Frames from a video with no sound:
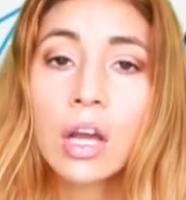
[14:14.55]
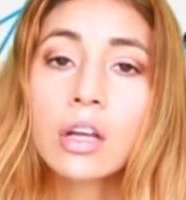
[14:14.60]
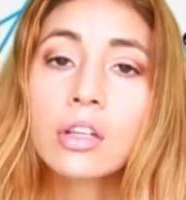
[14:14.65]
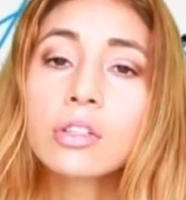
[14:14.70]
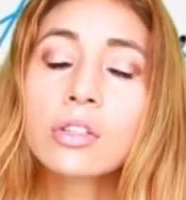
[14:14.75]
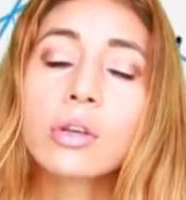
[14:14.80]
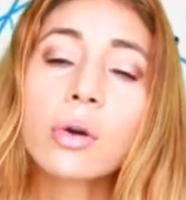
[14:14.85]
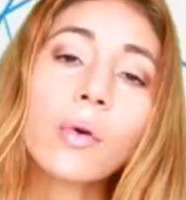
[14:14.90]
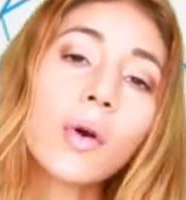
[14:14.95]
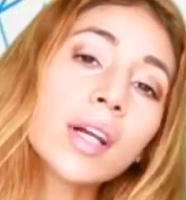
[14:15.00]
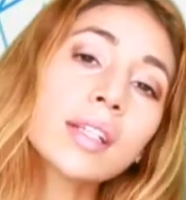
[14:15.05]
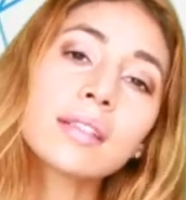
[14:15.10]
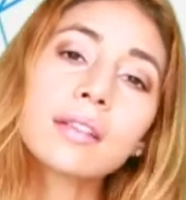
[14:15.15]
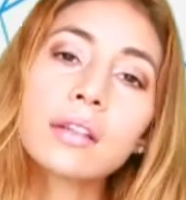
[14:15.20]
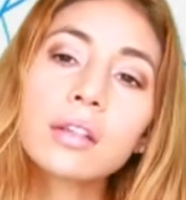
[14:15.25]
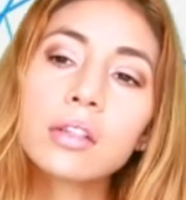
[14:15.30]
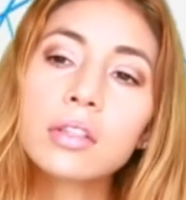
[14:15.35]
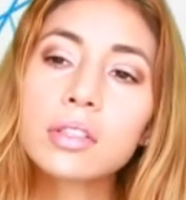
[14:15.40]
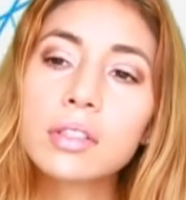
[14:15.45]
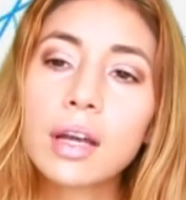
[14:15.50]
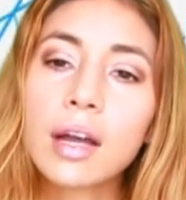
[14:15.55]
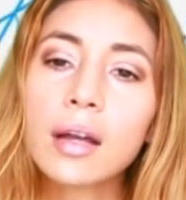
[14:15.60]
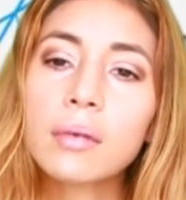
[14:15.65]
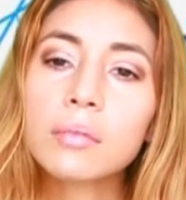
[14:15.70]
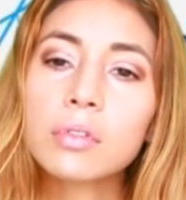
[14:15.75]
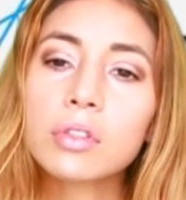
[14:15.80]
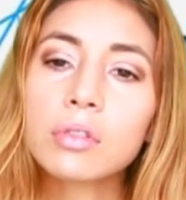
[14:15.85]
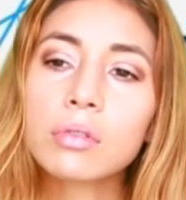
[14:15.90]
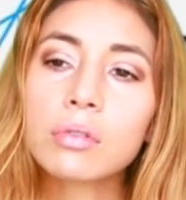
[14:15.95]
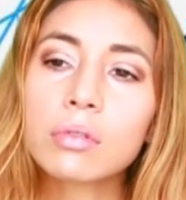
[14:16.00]
So it's a good time
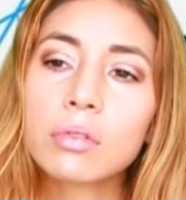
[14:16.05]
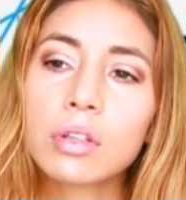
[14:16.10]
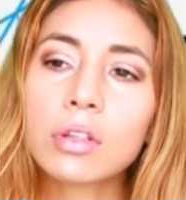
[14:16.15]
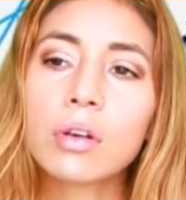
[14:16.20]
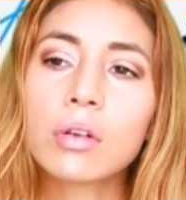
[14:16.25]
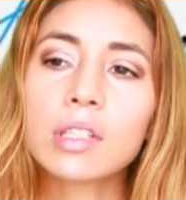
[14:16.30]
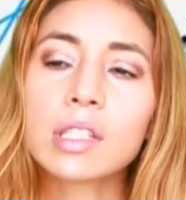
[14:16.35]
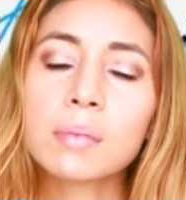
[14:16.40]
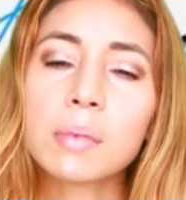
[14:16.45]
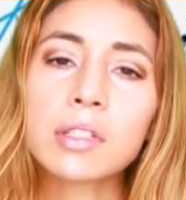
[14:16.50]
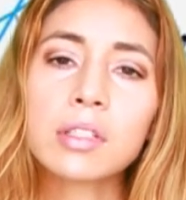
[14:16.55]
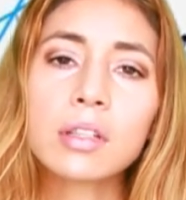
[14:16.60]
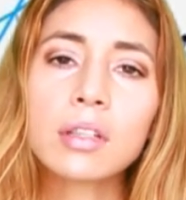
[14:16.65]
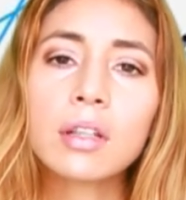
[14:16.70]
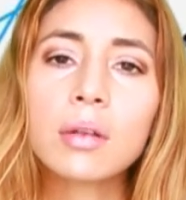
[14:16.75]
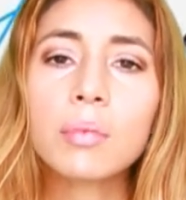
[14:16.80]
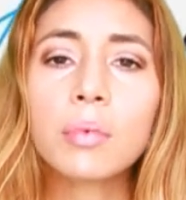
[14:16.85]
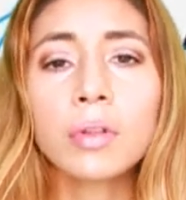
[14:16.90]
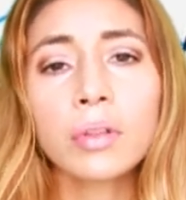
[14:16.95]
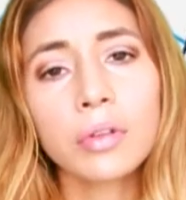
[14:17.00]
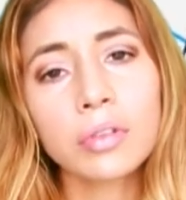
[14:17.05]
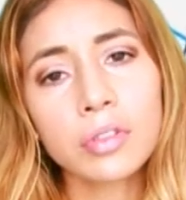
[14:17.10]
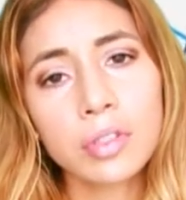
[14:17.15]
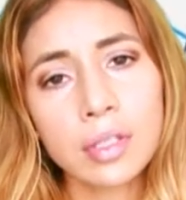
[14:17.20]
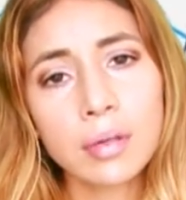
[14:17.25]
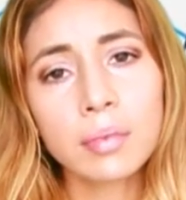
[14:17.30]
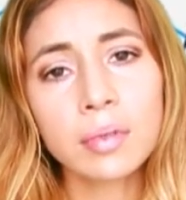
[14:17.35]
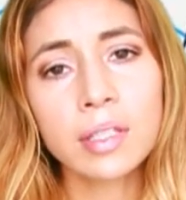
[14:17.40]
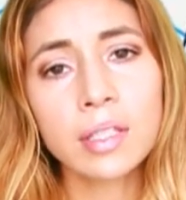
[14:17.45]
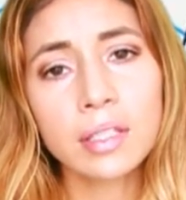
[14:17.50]
to, especially with your
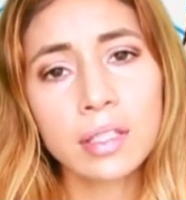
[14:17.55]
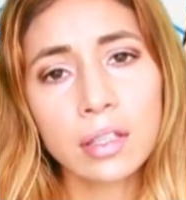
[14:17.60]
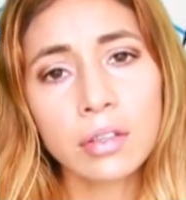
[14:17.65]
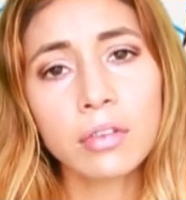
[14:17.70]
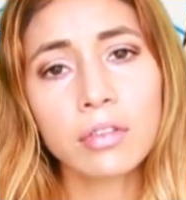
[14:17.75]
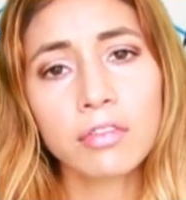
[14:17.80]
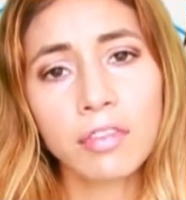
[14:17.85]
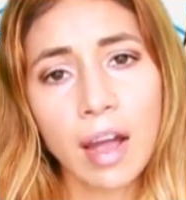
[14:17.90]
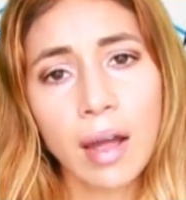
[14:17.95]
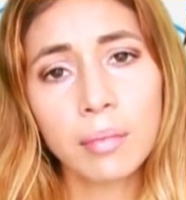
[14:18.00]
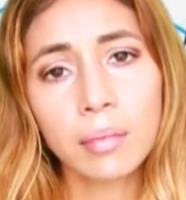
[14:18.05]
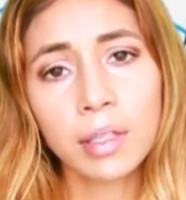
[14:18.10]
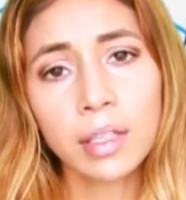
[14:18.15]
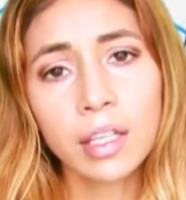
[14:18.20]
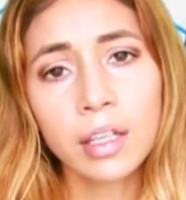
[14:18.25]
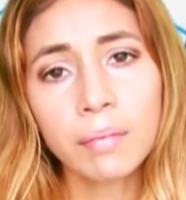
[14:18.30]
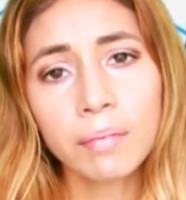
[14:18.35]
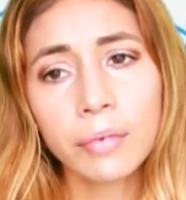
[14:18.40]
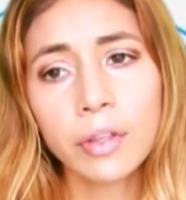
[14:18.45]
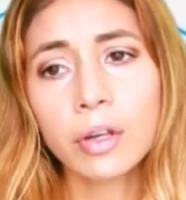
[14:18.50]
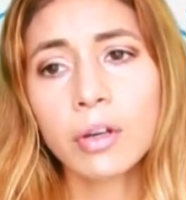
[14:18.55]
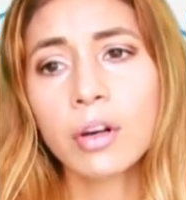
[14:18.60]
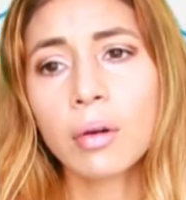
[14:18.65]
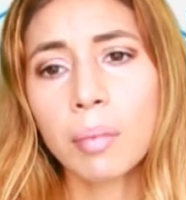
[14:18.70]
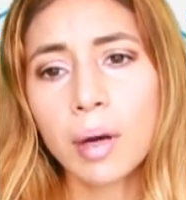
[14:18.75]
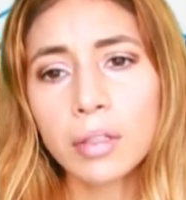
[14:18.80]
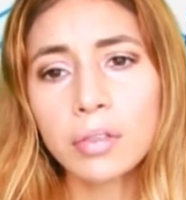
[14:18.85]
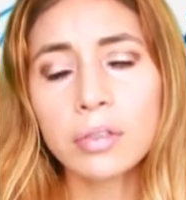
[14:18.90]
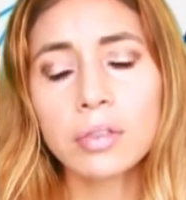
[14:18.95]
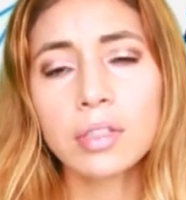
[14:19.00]
siblings and your family. You're
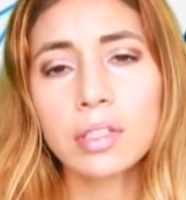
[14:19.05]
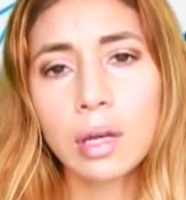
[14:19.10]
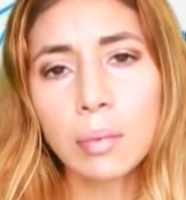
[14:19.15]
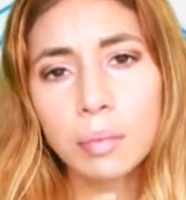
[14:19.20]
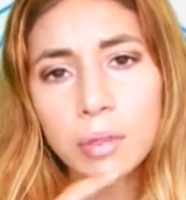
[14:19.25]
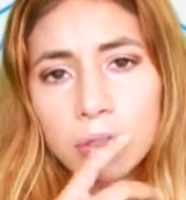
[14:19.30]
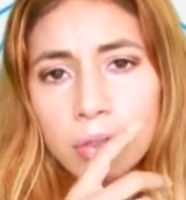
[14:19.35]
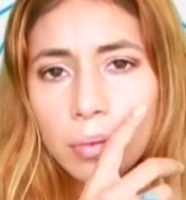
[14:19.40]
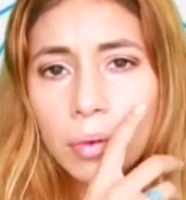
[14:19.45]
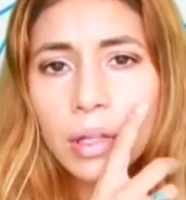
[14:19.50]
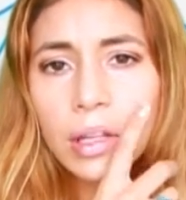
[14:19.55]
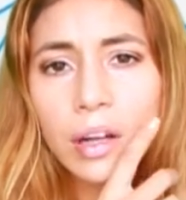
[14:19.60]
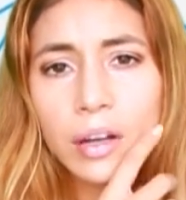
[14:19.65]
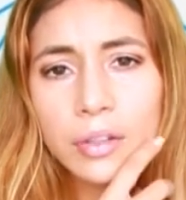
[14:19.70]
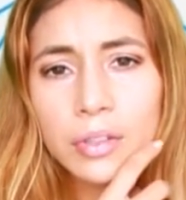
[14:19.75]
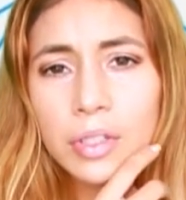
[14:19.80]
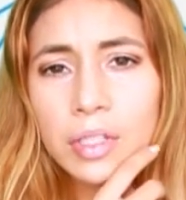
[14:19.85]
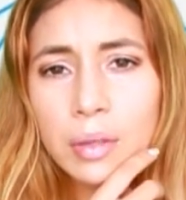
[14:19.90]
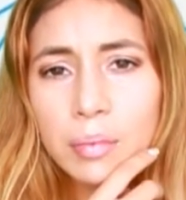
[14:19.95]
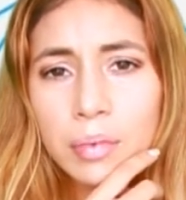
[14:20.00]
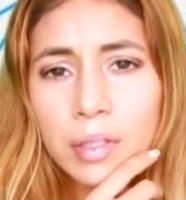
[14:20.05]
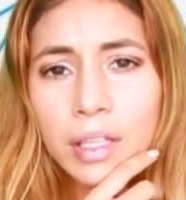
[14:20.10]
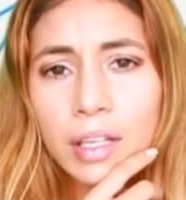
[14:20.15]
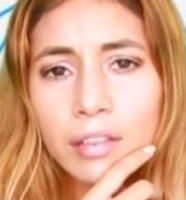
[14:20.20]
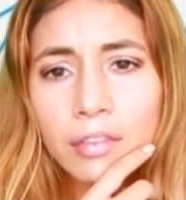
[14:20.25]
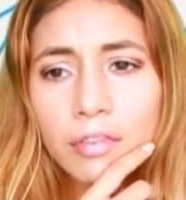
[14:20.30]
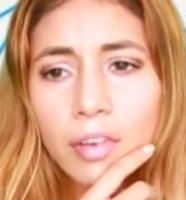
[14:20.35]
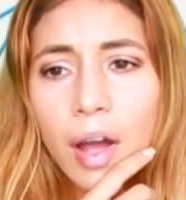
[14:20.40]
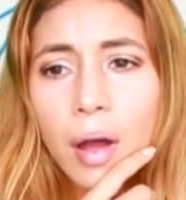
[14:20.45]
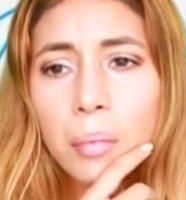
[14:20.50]
about to step into a lot of sibling
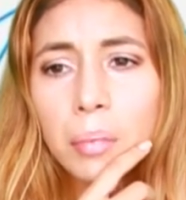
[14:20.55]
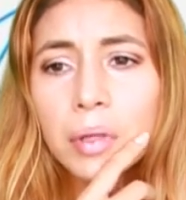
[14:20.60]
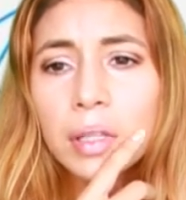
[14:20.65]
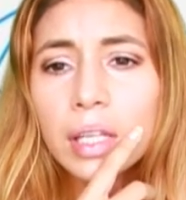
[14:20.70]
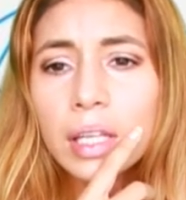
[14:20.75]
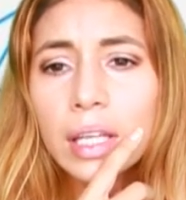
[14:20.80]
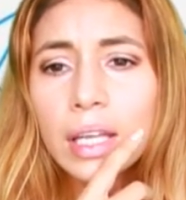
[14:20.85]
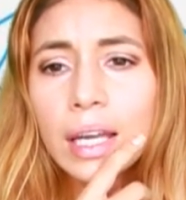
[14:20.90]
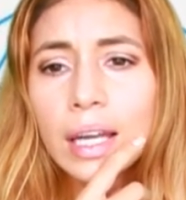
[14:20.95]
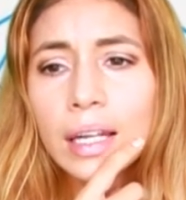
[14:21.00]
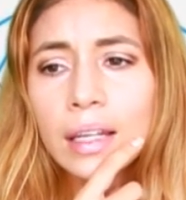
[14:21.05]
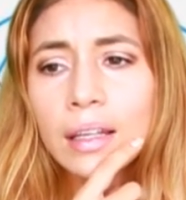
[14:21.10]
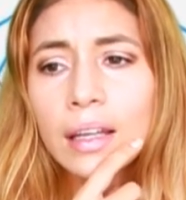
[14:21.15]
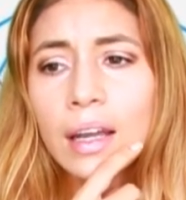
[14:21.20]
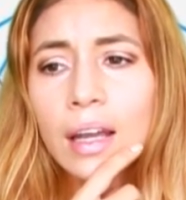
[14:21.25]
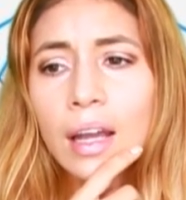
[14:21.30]
and family and